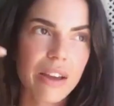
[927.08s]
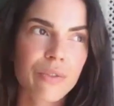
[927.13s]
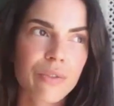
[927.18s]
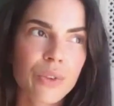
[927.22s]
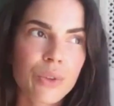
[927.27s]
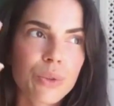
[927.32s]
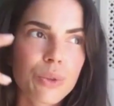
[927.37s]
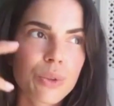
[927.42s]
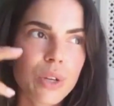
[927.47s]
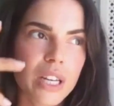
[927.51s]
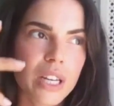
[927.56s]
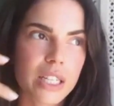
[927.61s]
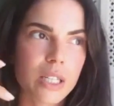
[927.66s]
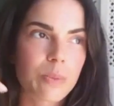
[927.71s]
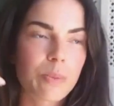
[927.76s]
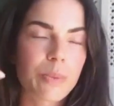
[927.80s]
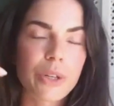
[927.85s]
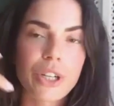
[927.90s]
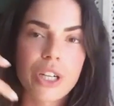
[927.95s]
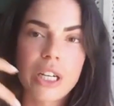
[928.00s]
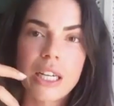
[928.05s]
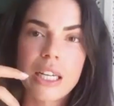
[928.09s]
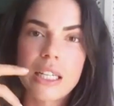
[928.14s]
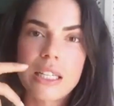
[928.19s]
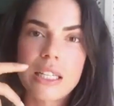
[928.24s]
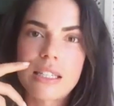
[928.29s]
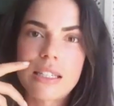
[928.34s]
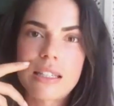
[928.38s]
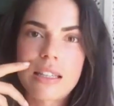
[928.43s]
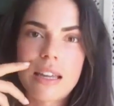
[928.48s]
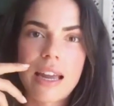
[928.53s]
you
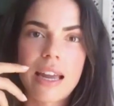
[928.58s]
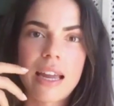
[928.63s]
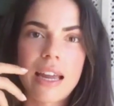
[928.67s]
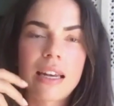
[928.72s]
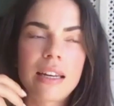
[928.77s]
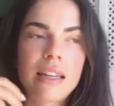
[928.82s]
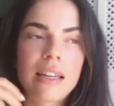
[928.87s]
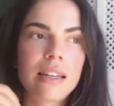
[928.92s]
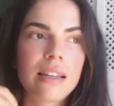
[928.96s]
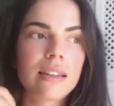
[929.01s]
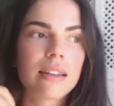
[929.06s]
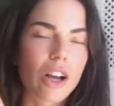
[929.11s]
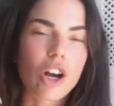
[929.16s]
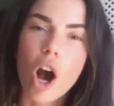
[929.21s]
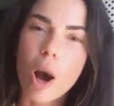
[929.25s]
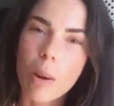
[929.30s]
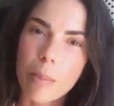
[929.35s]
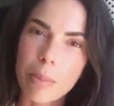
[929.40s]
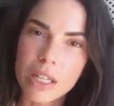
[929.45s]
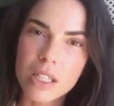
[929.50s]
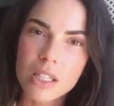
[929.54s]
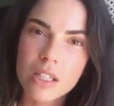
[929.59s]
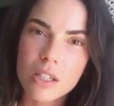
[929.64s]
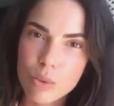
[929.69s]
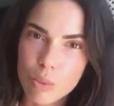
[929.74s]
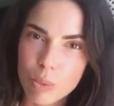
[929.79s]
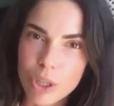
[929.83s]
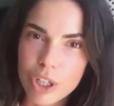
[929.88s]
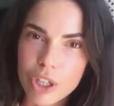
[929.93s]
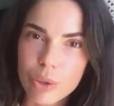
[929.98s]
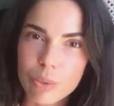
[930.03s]
experienced any comments
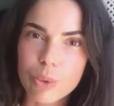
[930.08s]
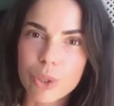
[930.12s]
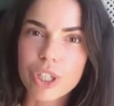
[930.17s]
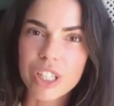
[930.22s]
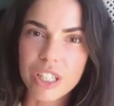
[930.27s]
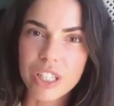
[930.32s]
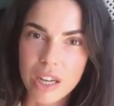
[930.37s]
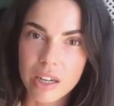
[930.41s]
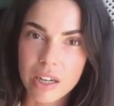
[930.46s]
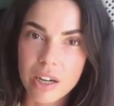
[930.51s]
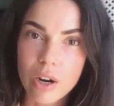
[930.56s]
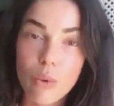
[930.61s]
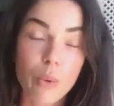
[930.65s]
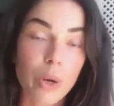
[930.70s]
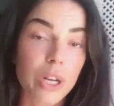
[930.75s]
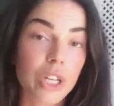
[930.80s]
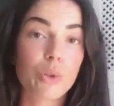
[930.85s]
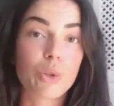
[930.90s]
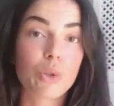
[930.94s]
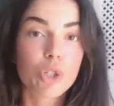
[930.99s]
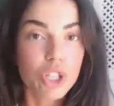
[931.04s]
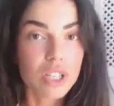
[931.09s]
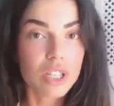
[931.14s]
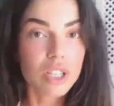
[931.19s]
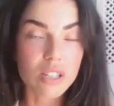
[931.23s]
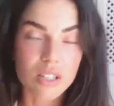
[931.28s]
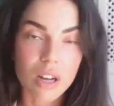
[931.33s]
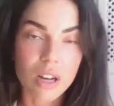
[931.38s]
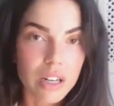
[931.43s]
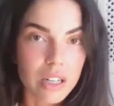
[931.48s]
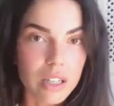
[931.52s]
when you were younger, when you just
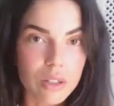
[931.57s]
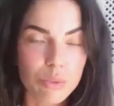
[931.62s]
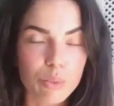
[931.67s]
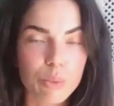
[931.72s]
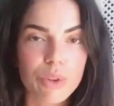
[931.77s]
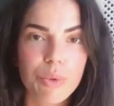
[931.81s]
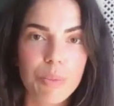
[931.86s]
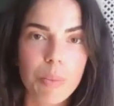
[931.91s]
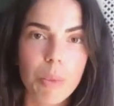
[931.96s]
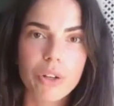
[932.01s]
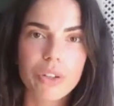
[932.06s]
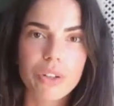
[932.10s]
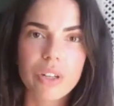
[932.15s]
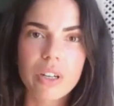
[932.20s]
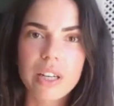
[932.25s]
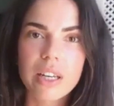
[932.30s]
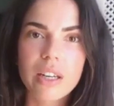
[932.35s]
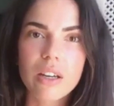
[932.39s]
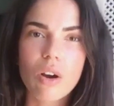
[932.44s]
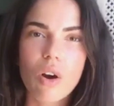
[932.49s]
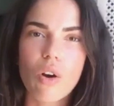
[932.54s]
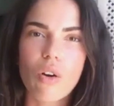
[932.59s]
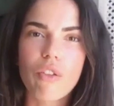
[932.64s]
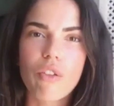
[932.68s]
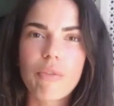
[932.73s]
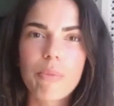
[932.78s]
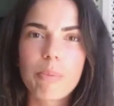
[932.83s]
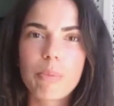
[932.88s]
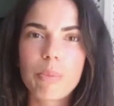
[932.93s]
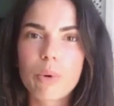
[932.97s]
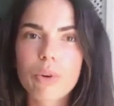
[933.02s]
started with modeling, of
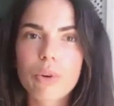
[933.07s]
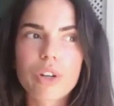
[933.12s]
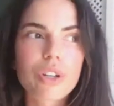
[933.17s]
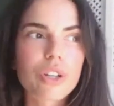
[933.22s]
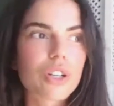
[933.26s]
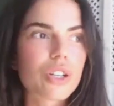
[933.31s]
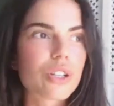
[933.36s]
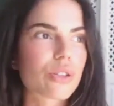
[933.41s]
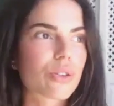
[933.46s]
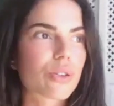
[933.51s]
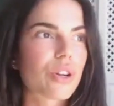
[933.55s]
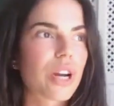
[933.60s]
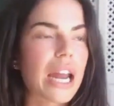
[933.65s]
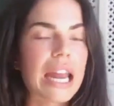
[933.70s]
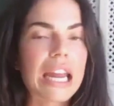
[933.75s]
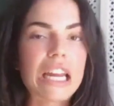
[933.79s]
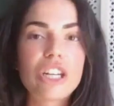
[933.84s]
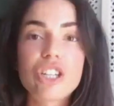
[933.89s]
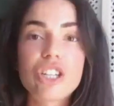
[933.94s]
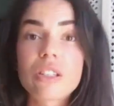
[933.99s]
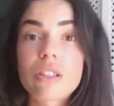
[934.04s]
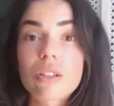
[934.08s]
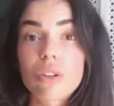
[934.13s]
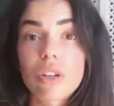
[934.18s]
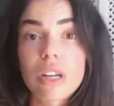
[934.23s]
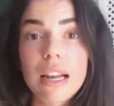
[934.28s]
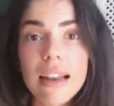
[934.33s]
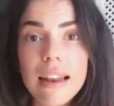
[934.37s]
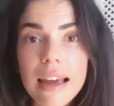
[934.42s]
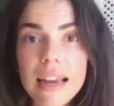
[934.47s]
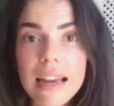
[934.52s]
bookers or agents or
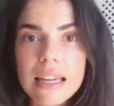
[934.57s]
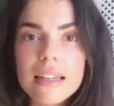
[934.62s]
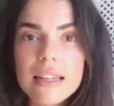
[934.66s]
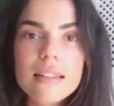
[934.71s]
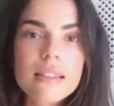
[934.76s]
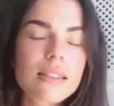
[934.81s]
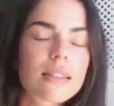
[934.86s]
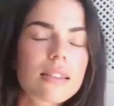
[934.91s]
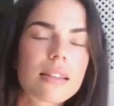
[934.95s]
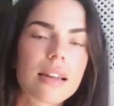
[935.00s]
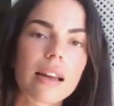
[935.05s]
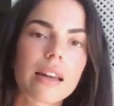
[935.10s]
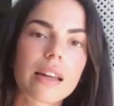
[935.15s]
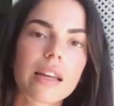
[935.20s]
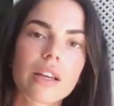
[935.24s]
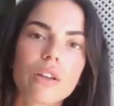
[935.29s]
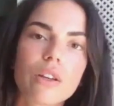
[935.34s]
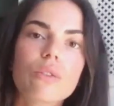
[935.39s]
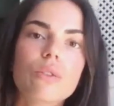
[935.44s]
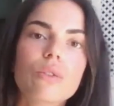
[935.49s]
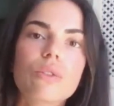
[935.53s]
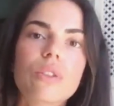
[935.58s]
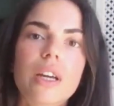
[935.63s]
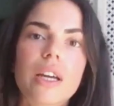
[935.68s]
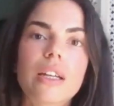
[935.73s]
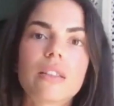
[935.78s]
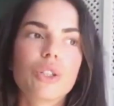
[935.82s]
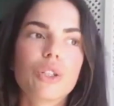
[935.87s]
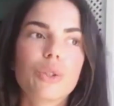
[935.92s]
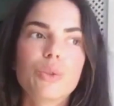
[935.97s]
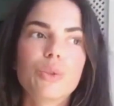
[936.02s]
clients telling you
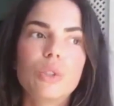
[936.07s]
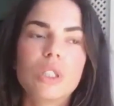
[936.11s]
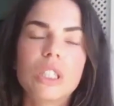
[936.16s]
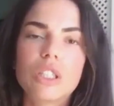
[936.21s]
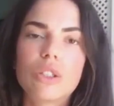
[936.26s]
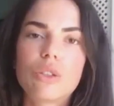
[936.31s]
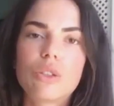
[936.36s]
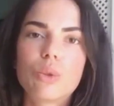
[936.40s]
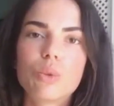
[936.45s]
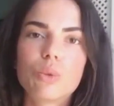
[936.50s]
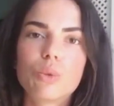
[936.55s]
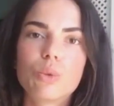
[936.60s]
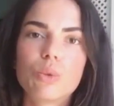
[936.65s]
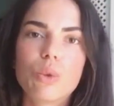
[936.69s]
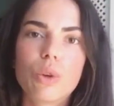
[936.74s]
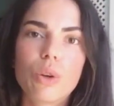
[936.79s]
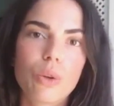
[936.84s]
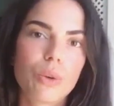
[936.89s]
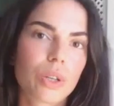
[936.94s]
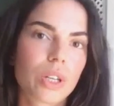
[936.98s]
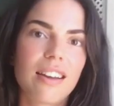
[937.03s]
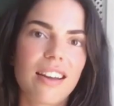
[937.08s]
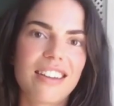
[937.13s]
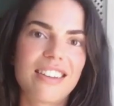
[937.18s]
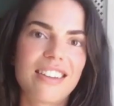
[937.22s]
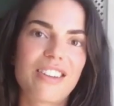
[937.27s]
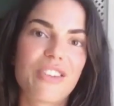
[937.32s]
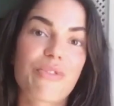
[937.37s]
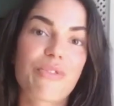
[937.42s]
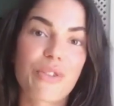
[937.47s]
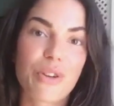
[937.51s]
that you need to look a
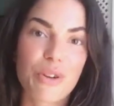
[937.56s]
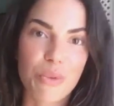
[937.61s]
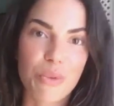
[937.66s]
different